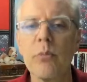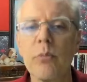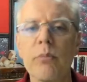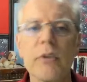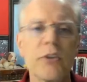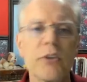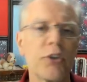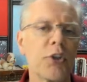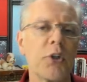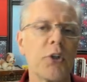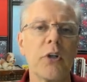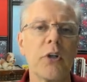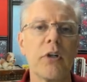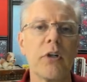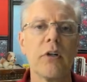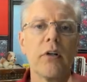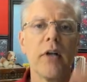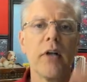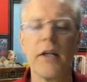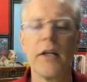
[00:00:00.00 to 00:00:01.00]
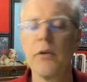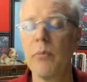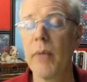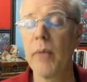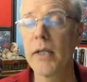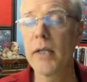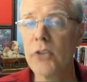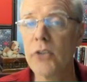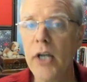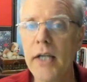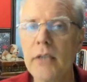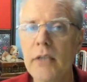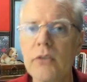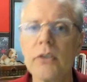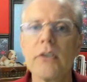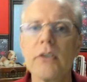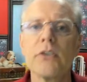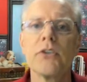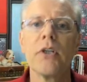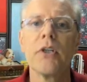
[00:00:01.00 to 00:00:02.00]
mature and you make
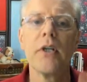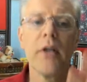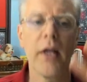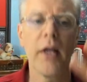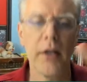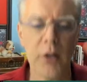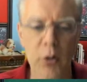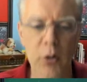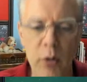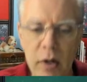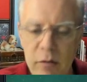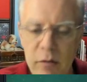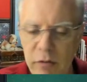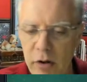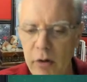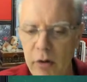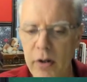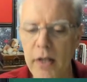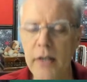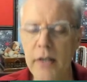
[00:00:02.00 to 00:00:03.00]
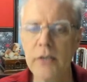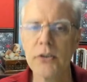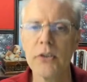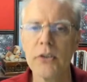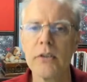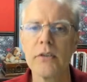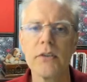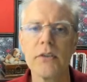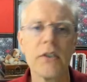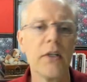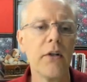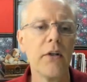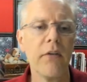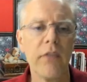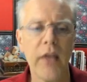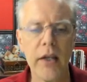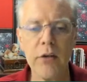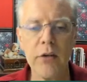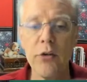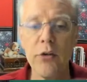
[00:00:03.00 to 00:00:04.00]
changes and you create variations,
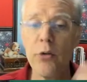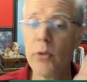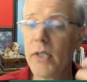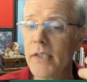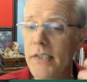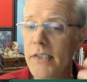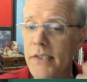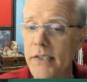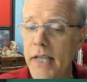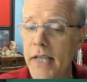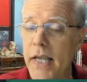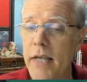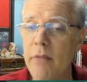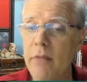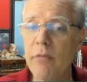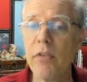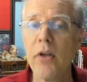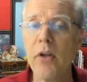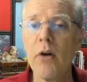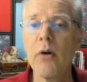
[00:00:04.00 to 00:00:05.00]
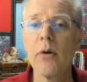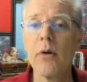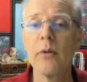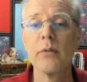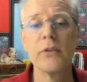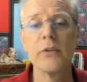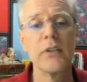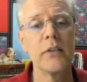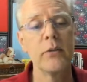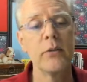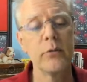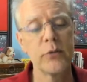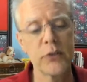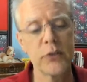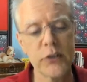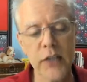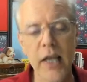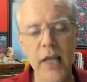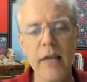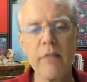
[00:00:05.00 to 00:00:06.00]
then you can save those, and you
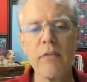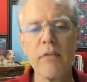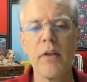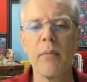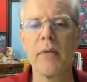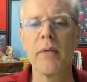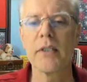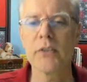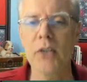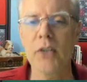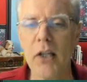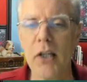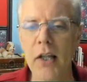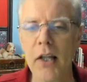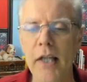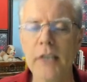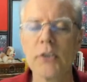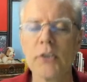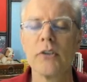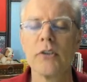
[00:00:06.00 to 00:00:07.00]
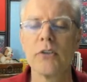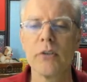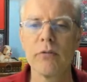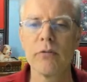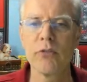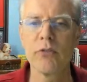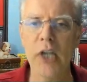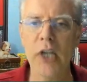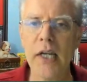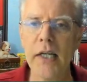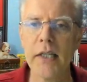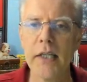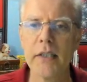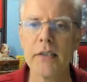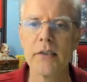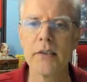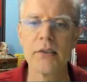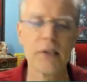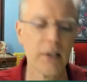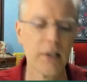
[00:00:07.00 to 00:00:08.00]
save them as collections of
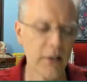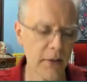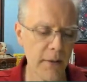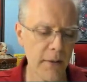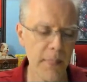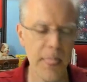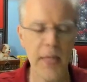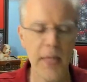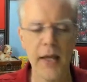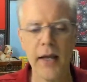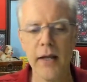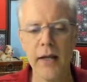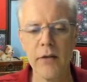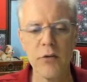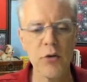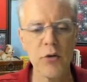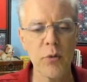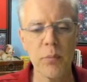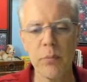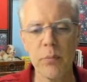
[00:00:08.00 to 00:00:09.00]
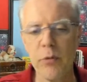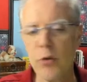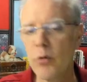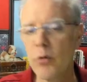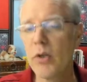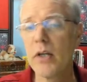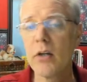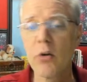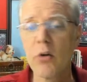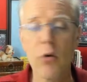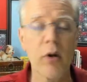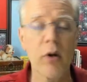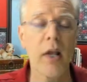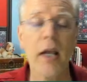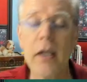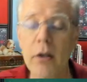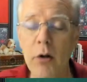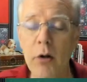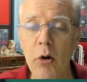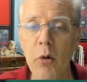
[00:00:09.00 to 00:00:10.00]
chains. And you can
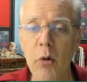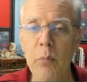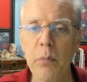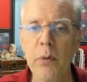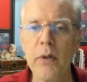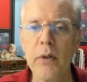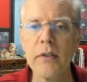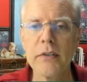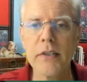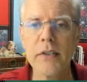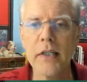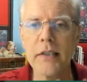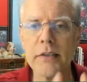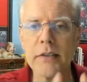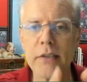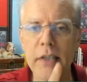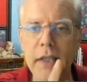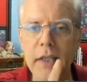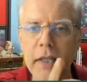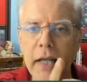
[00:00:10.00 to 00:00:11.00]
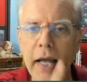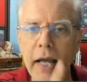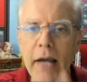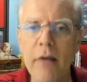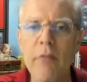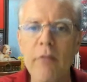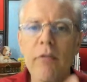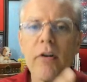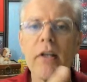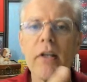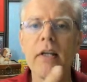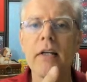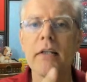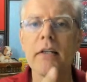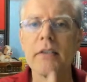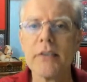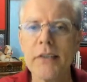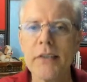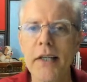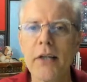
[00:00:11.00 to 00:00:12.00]
create your own presets in every
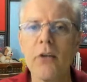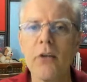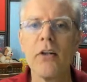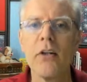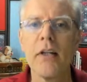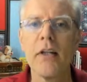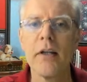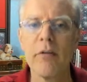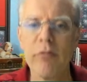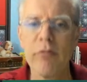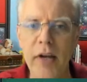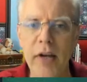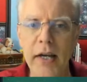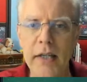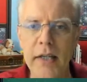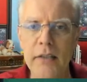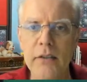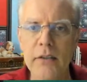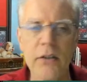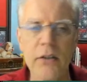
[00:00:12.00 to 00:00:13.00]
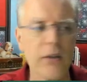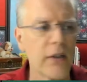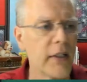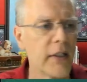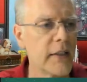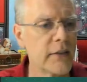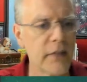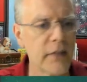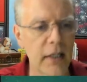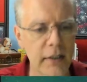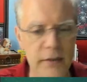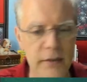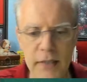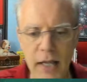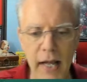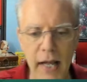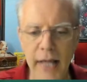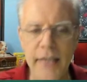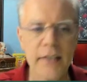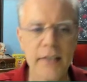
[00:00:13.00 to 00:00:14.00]
single effect. It's
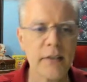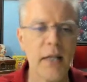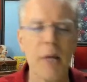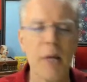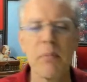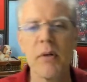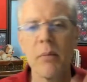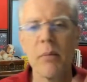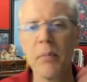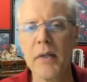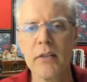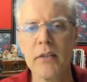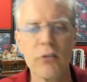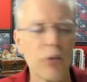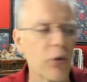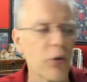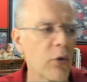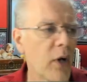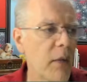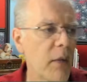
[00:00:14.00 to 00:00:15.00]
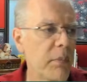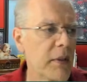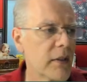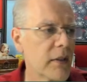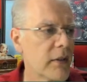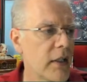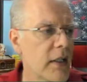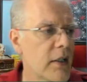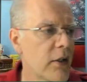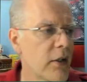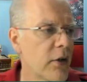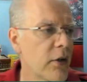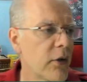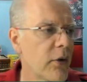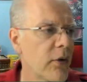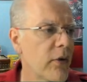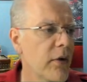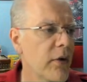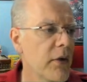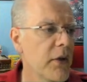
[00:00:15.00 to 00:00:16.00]
not, I just happened to pick 2. I picked
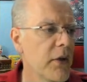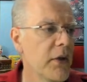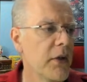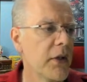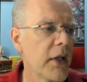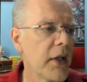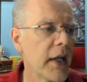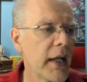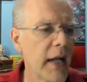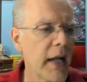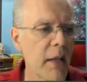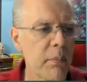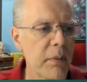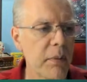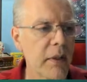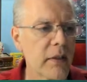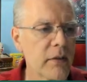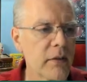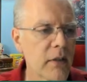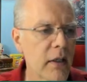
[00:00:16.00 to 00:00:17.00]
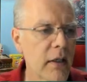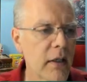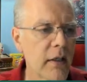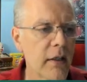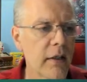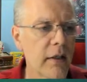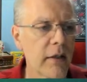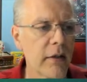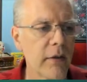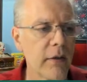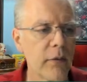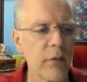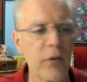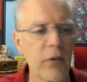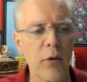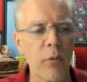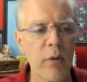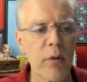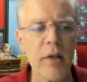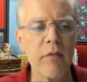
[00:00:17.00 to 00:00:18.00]
EQ and I picked the
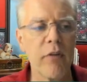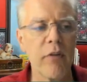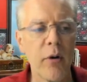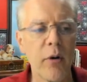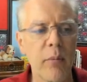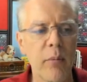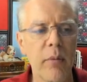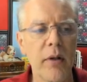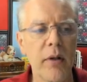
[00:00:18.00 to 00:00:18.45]
reverb.